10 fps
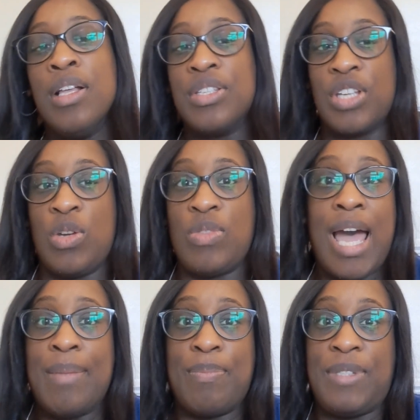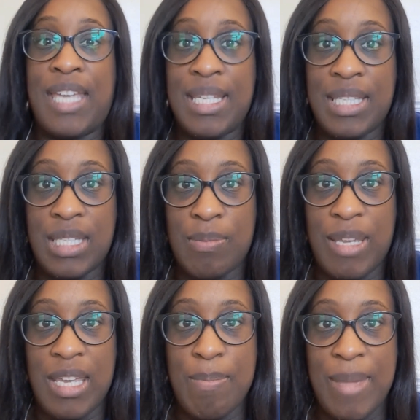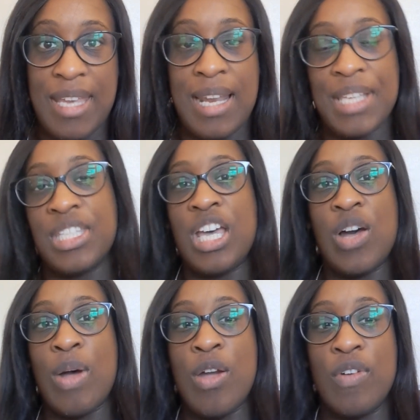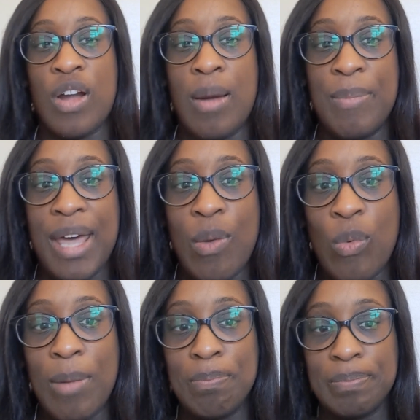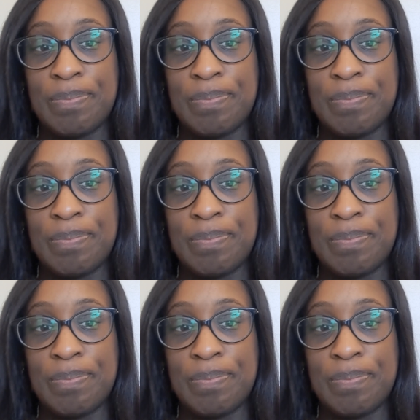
So that tends to be me, and that's how I overcome that one.